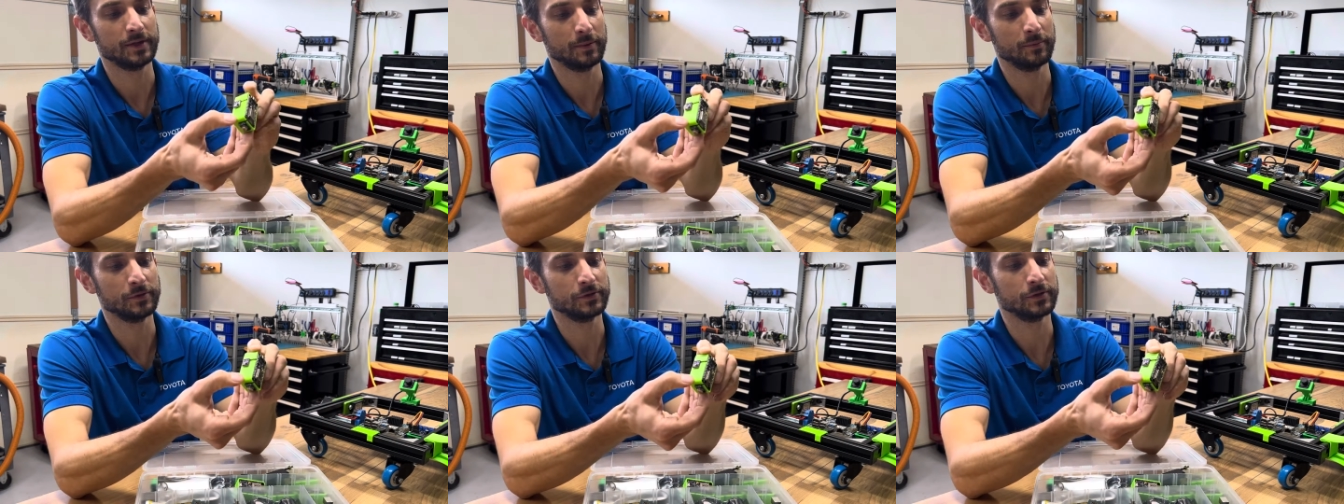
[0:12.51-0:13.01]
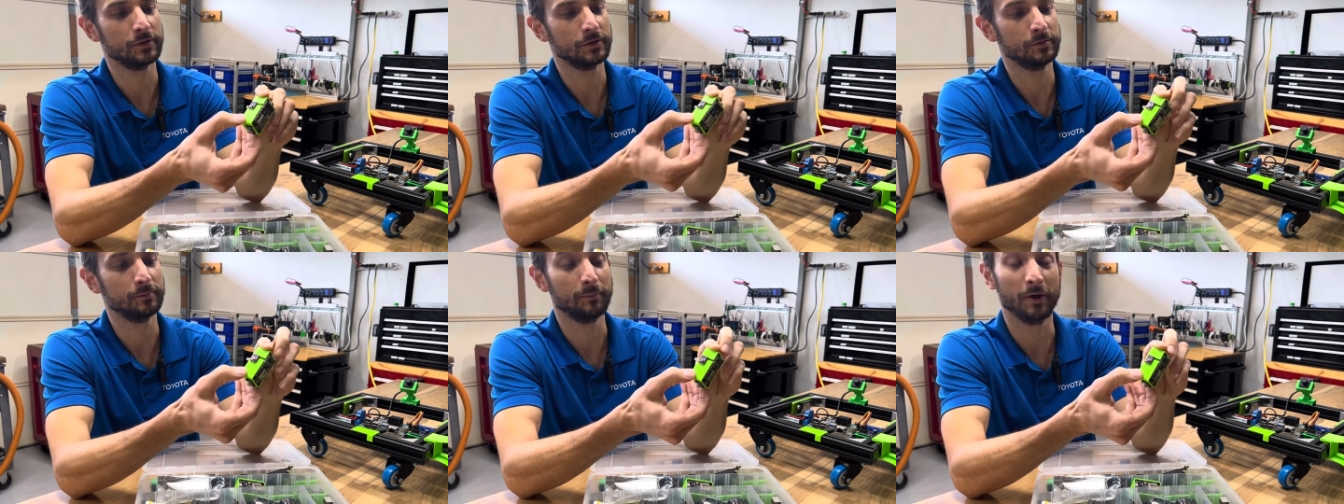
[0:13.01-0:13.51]

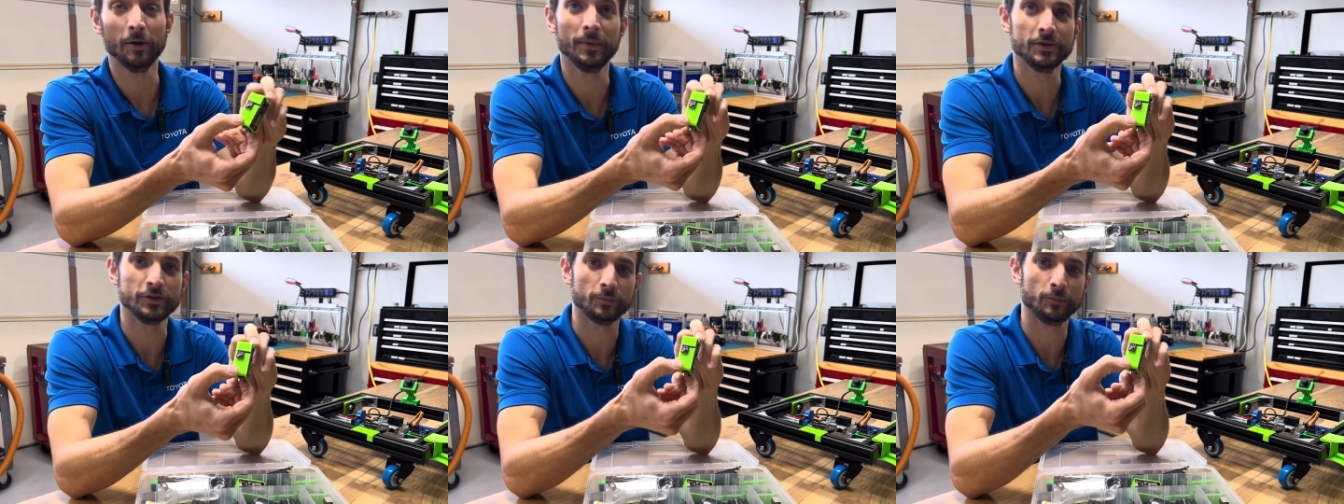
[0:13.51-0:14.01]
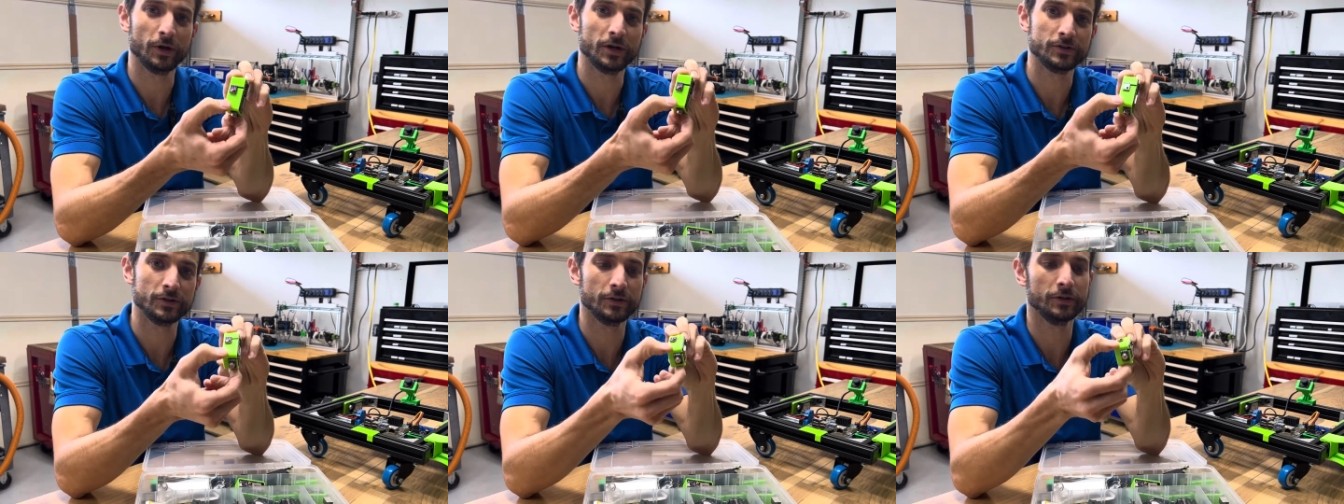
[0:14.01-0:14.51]
temperature, barometric
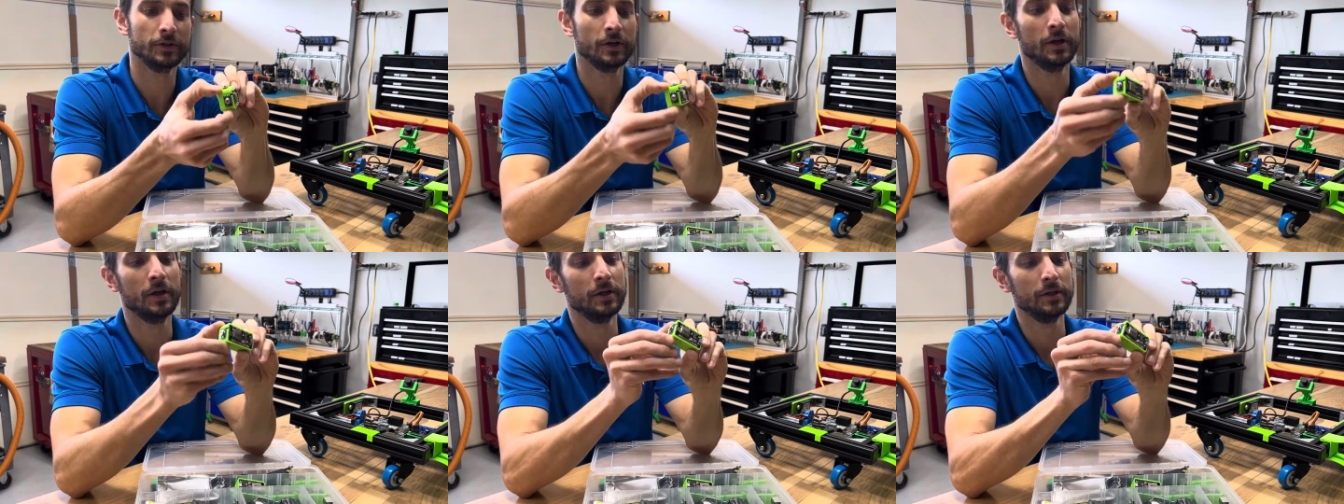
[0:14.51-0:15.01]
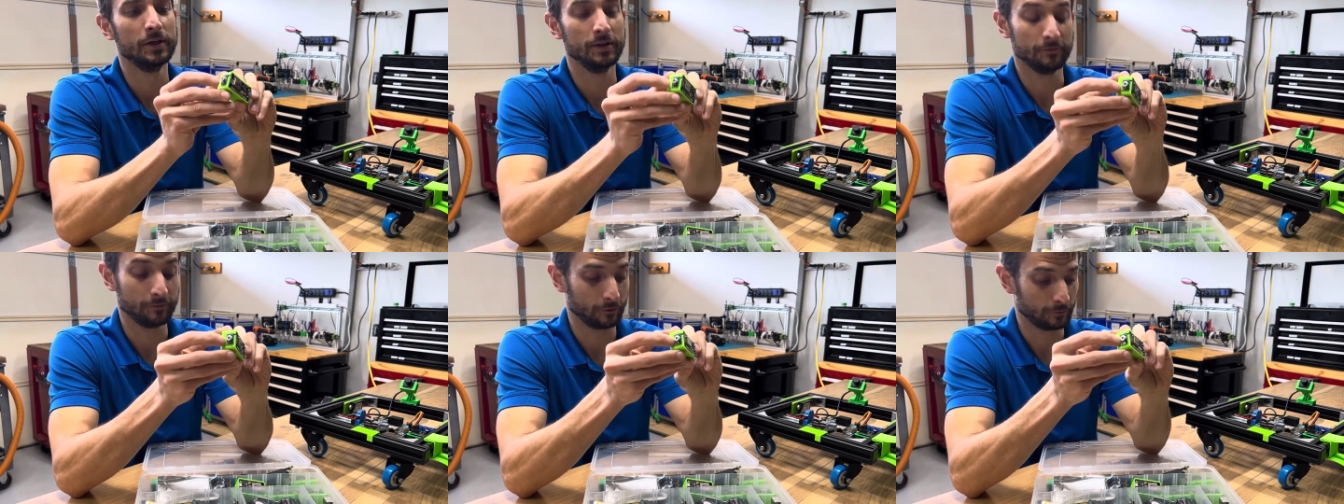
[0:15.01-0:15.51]
pressure,
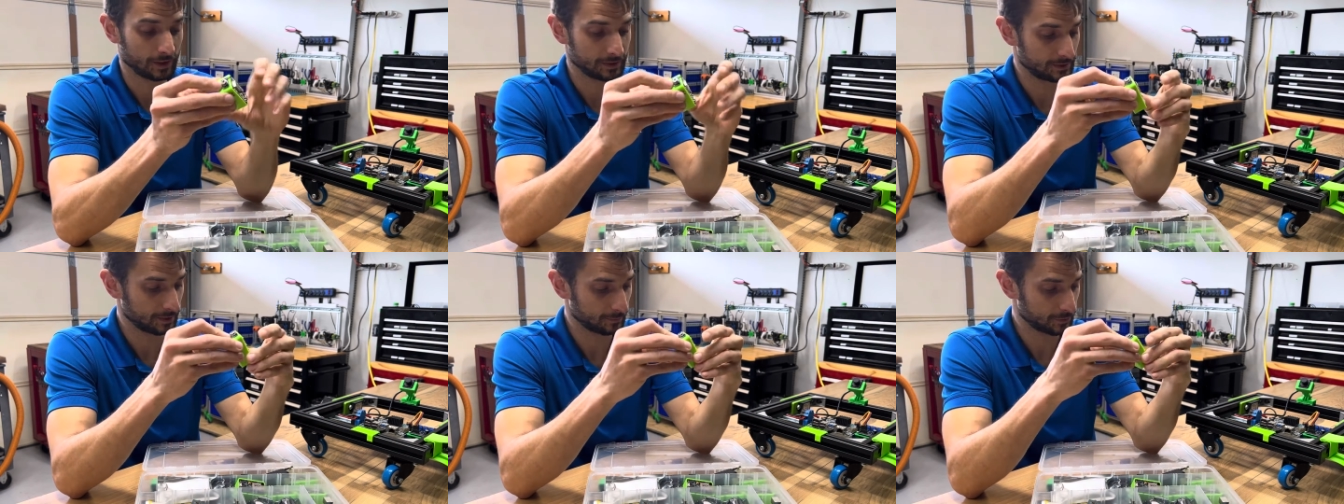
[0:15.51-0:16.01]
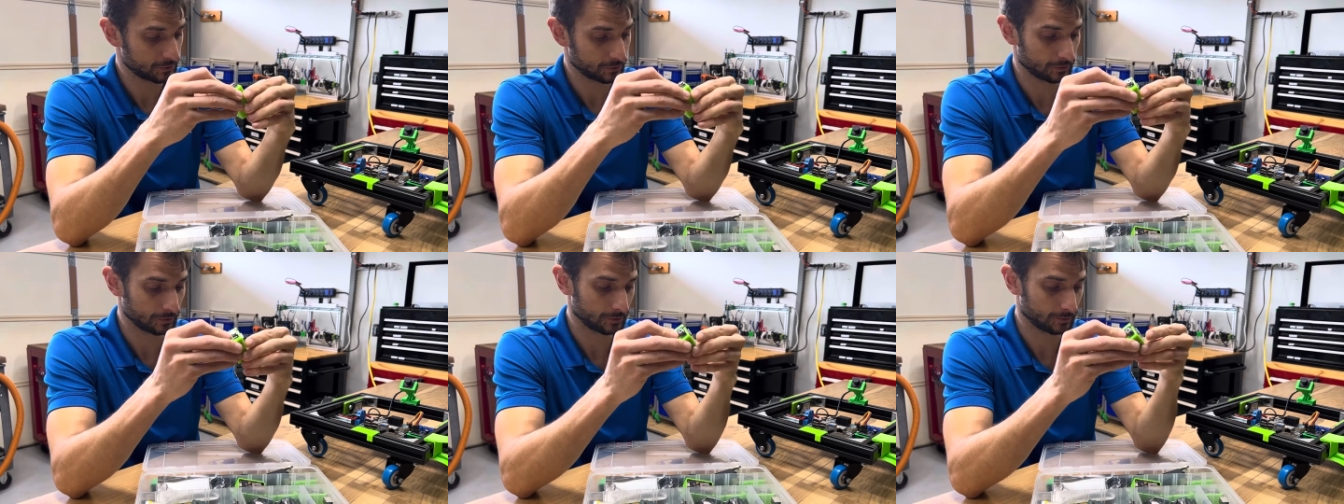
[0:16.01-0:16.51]
infrared
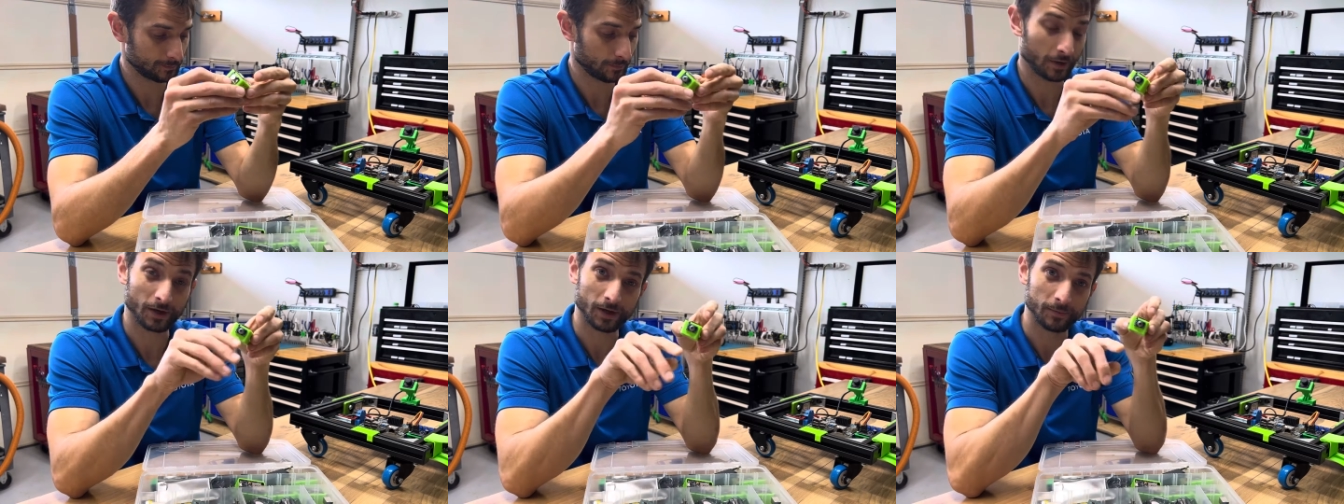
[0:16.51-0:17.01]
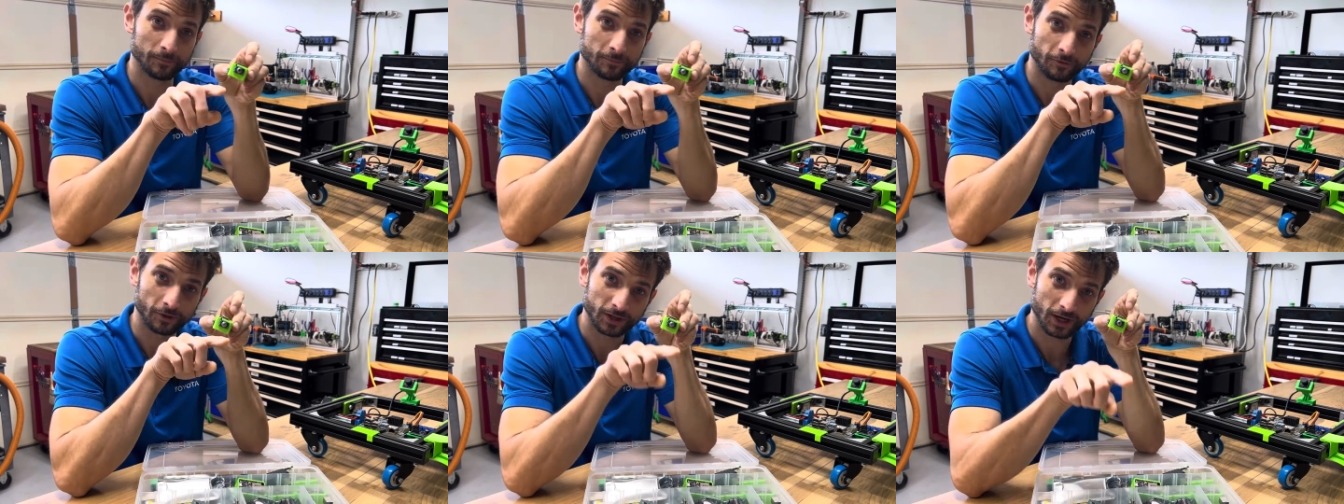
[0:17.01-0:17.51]
temperature um,
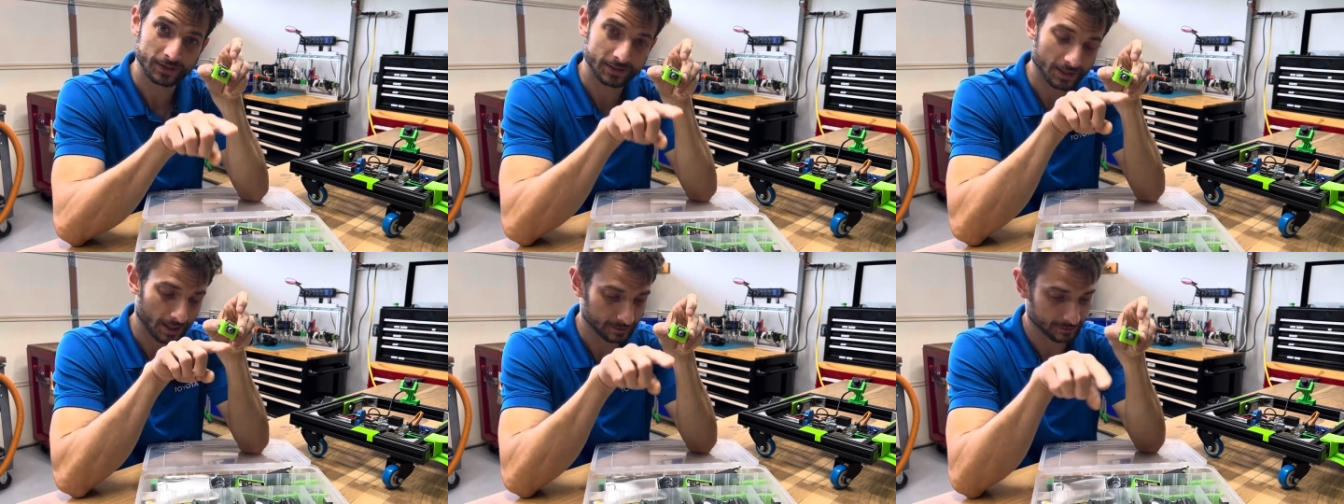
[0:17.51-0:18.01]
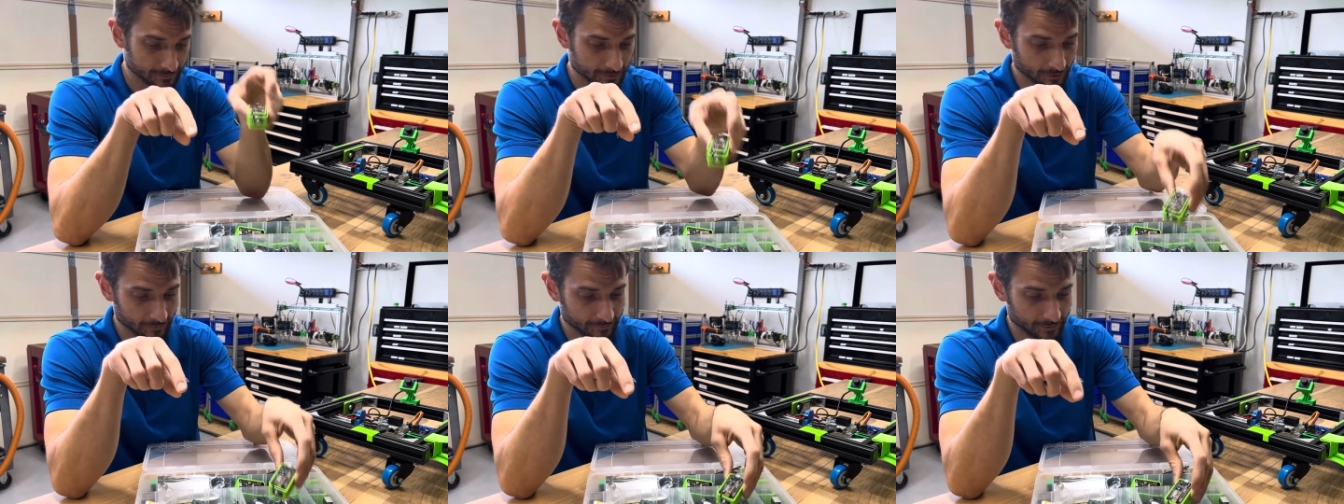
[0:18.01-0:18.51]
for contact of
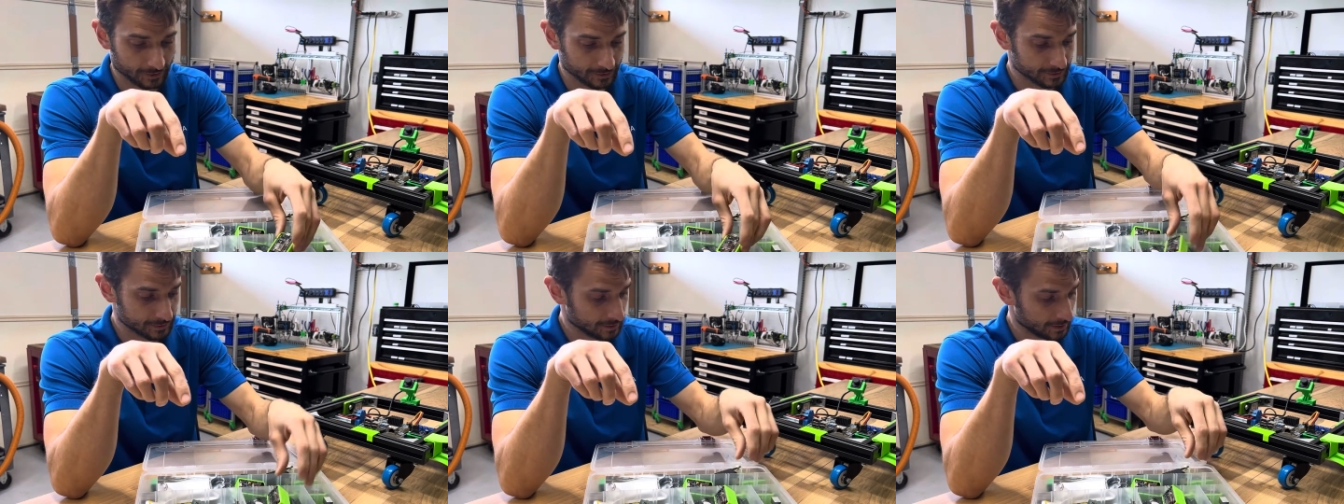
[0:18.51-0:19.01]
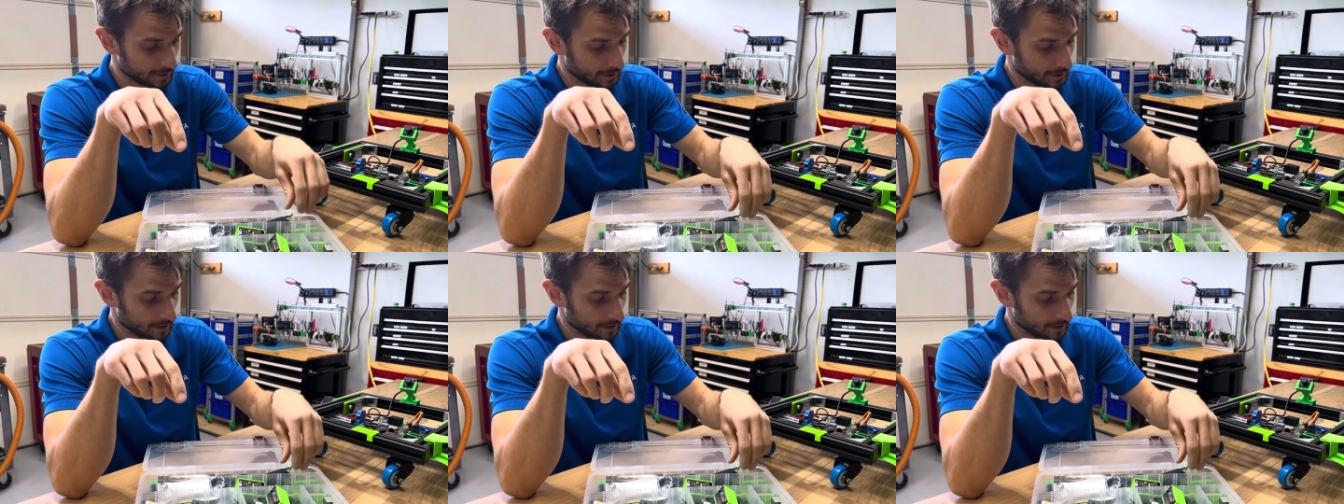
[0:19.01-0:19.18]
surface,